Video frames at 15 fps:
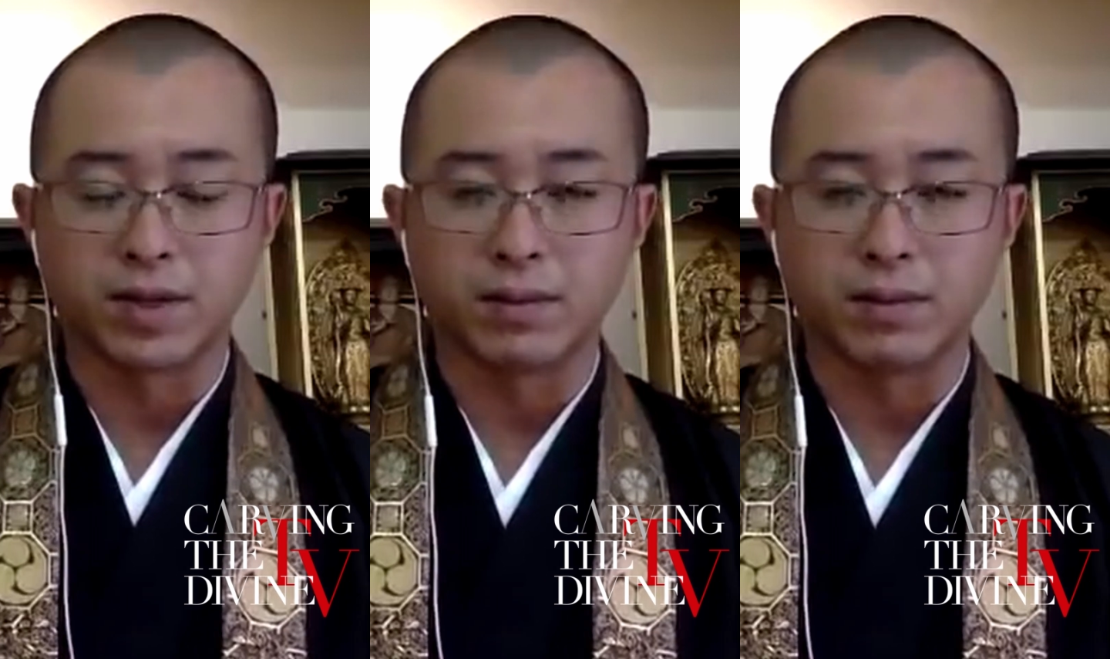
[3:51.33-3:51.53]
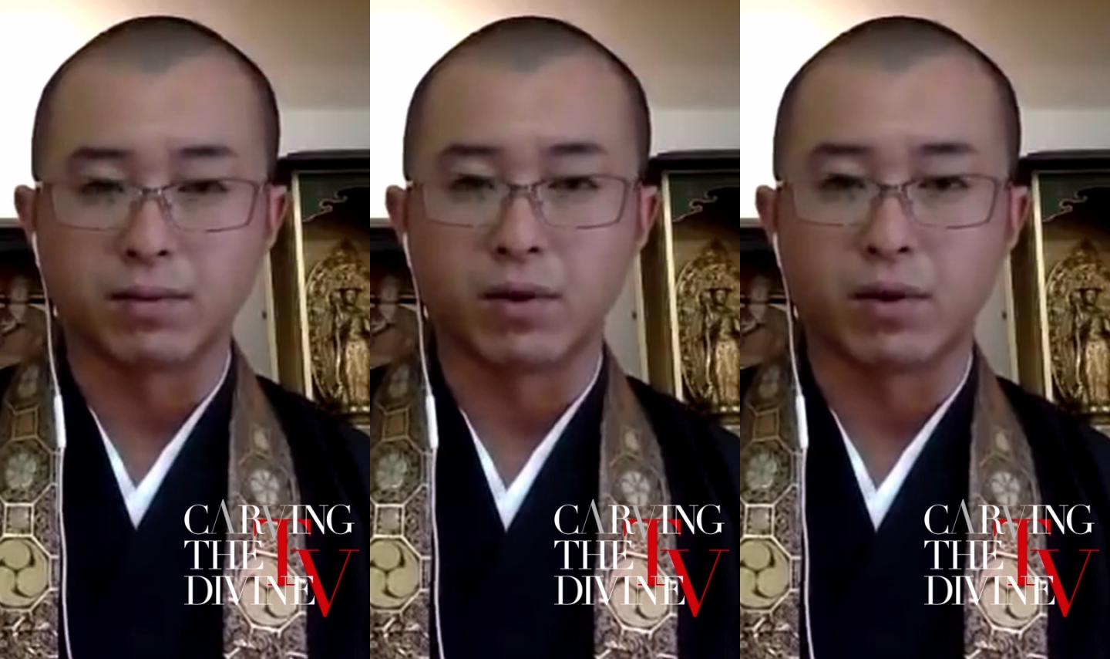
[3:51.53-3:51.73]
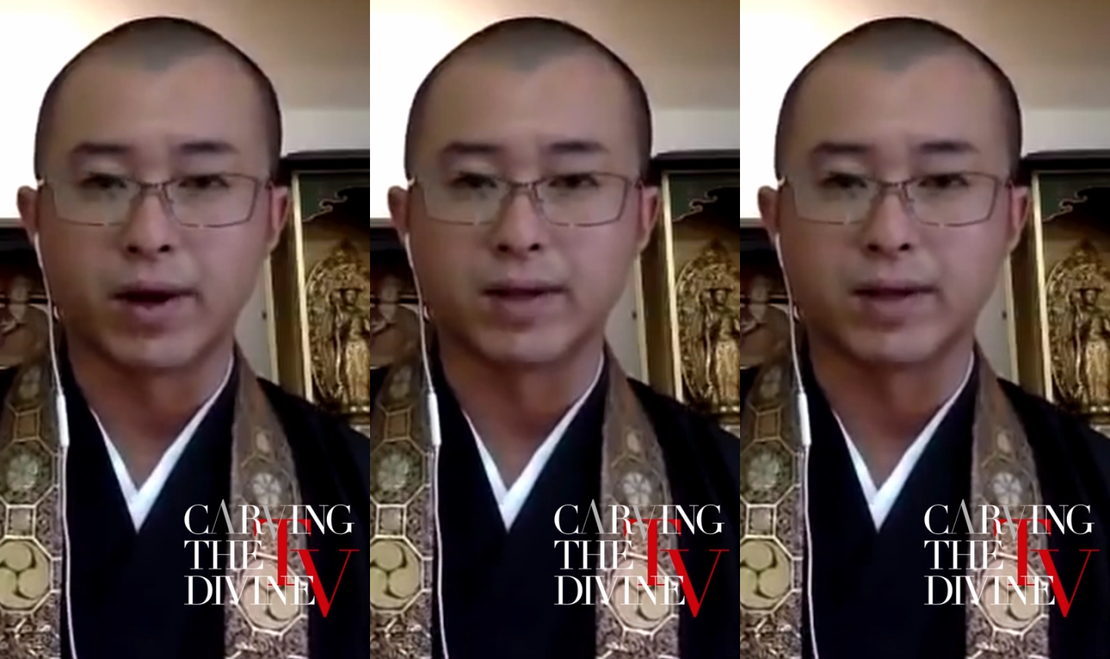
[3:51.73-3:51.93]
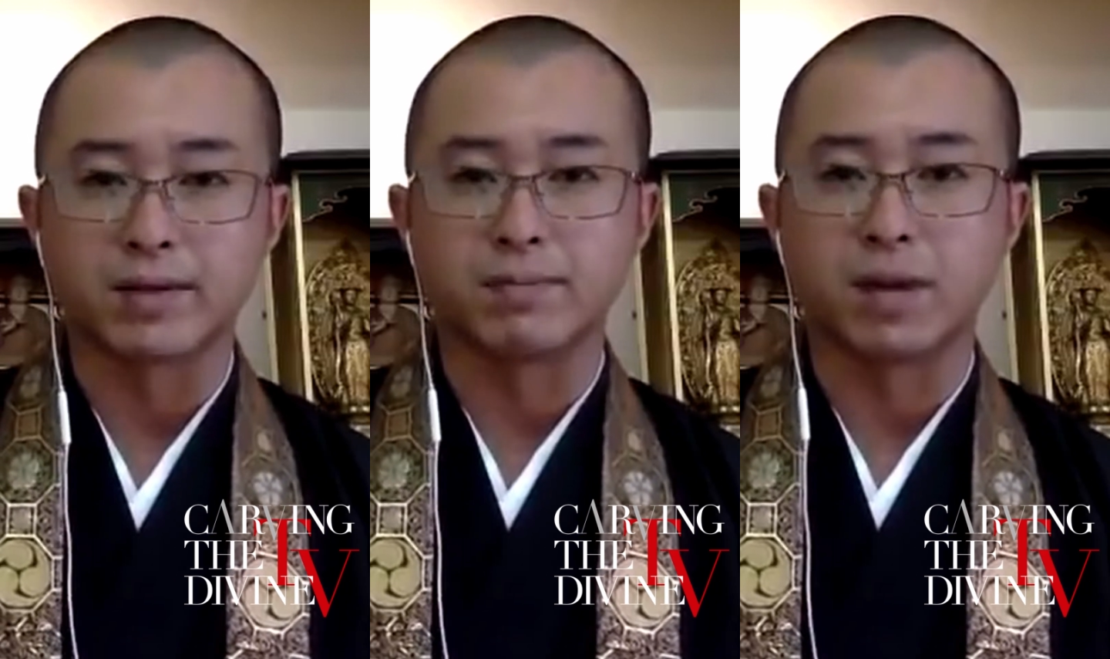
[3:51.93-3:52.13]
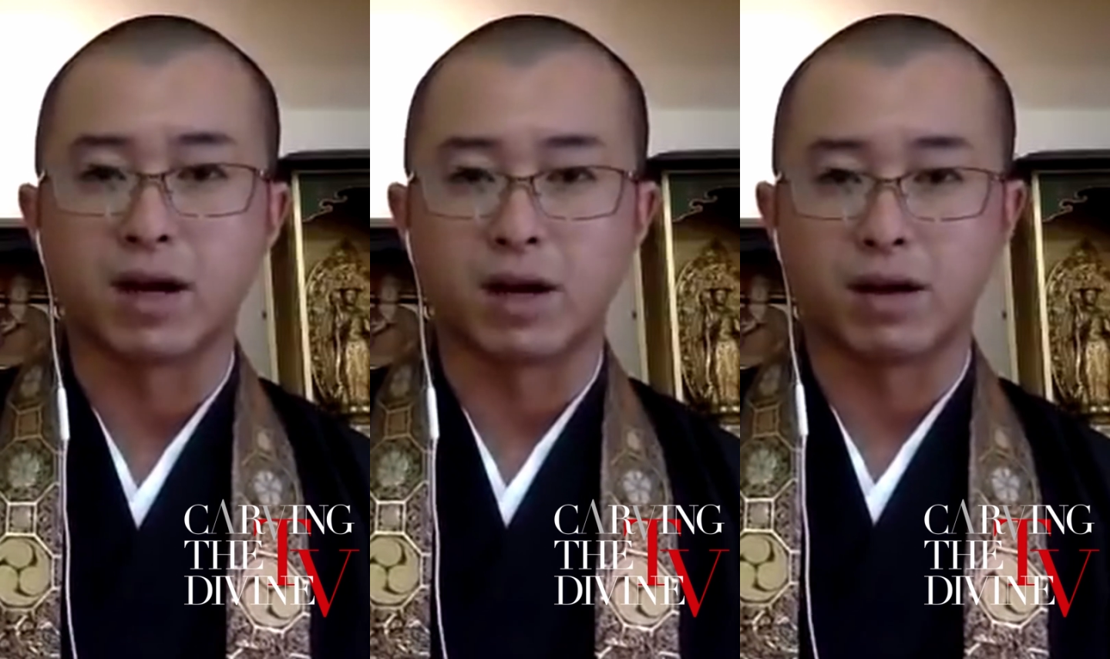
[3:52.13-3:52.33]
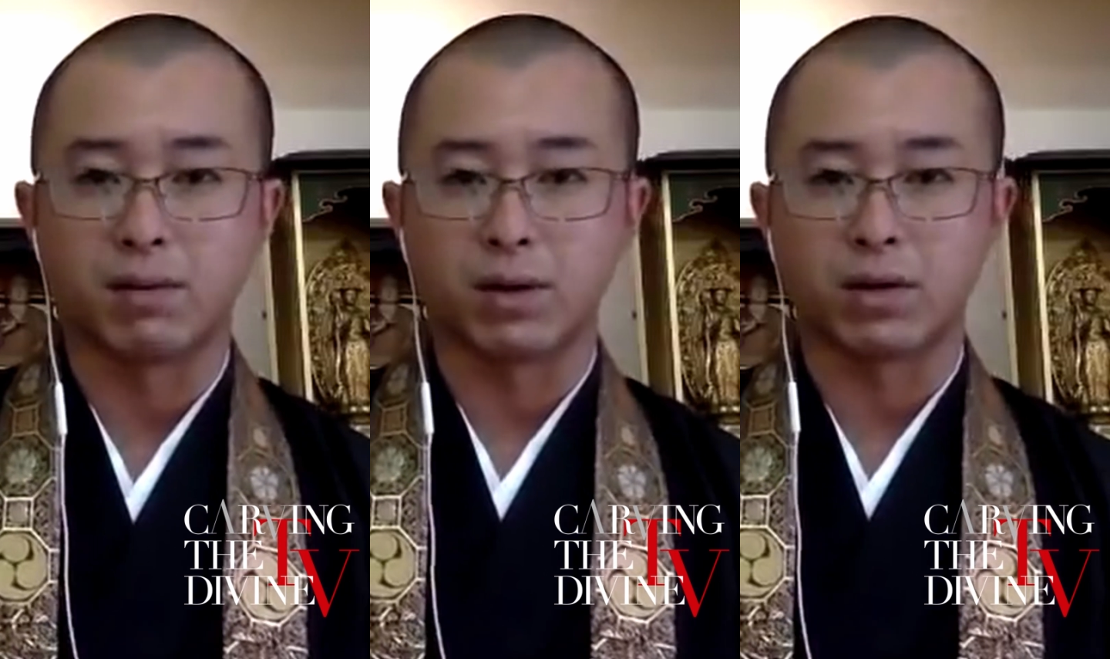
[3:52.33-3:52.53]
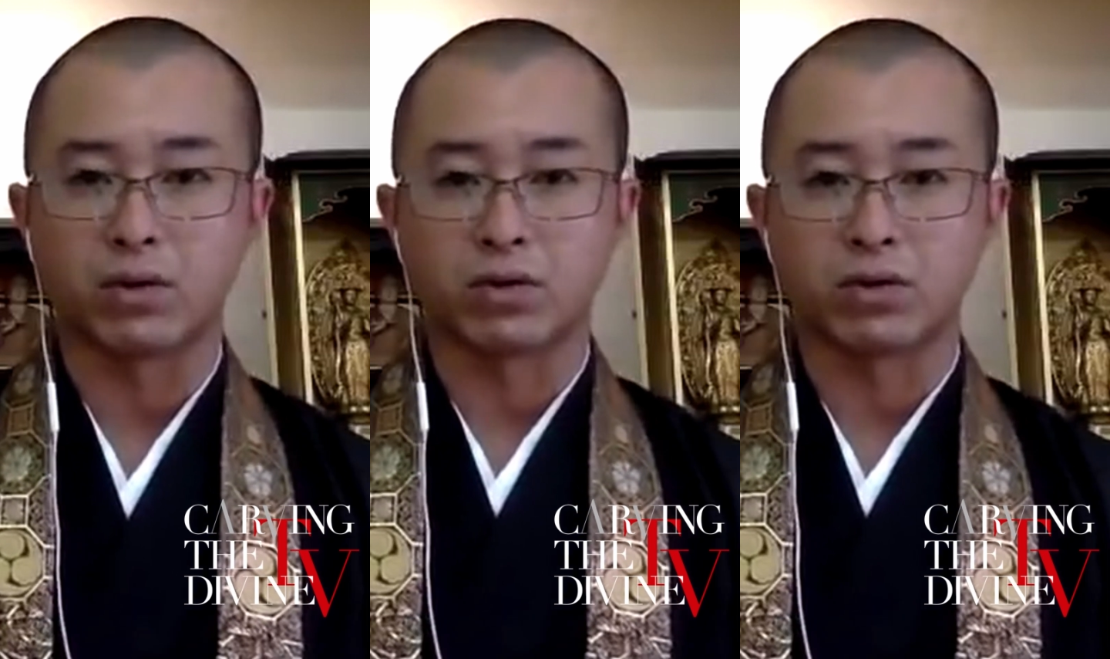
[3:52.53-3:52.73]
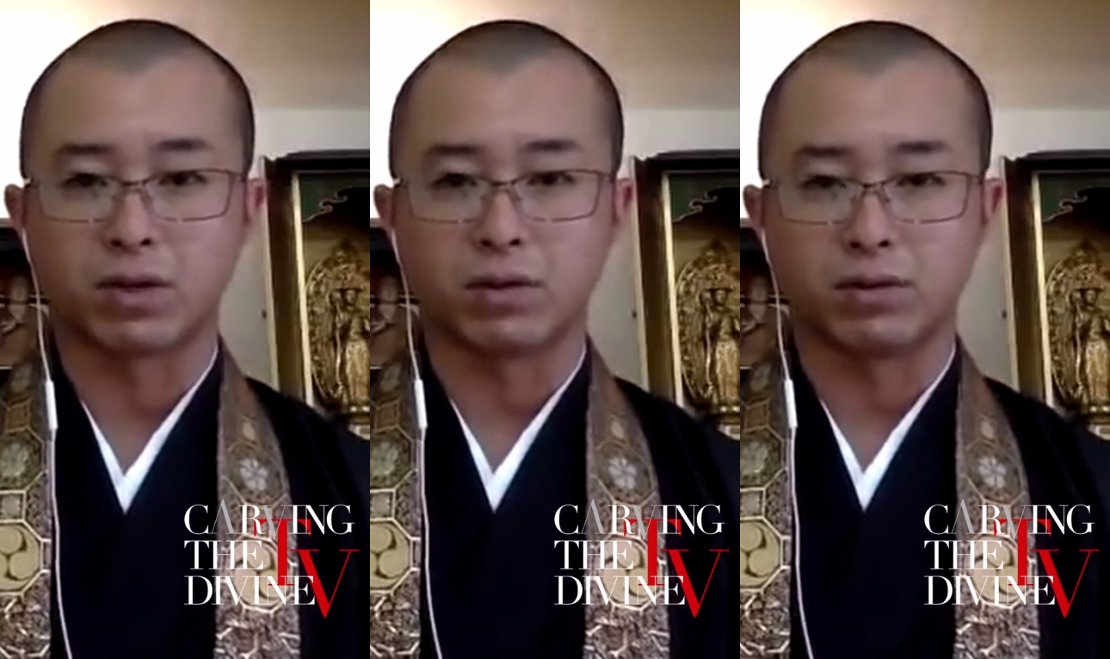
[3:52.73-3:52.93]
temple has
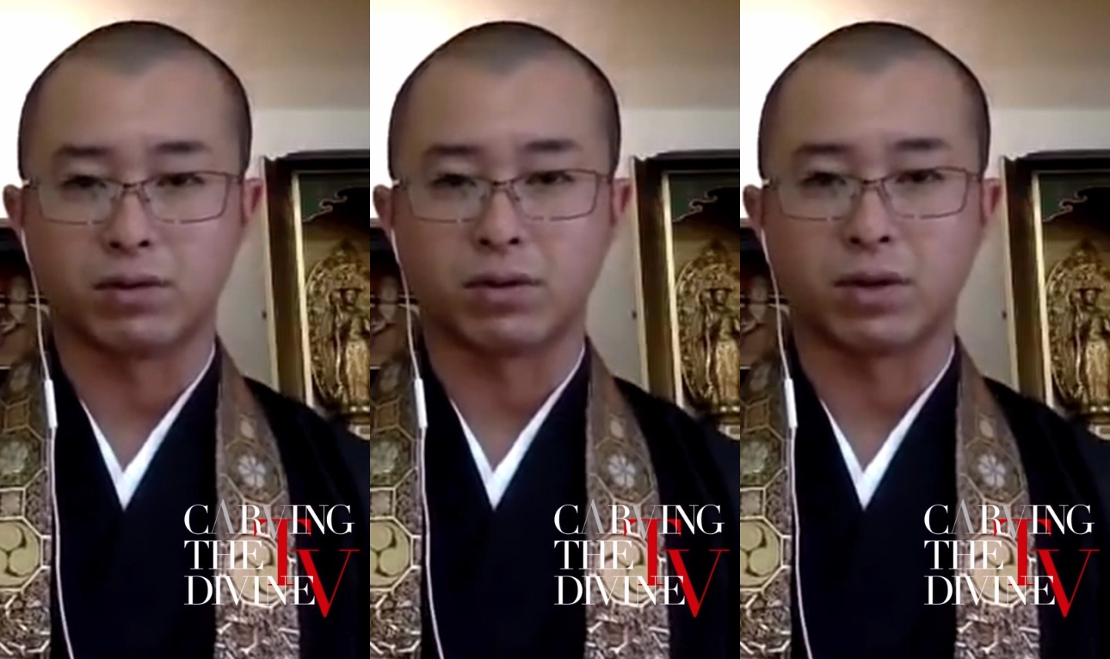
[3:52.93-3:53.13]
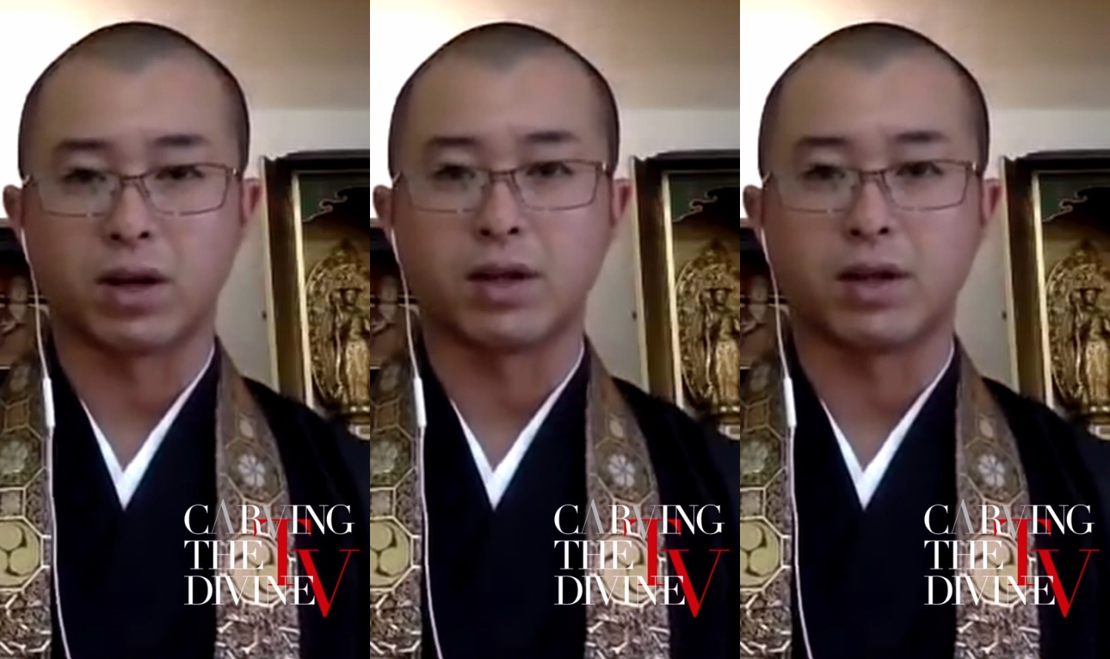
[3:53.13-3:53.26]
Mahavajracana Buddha.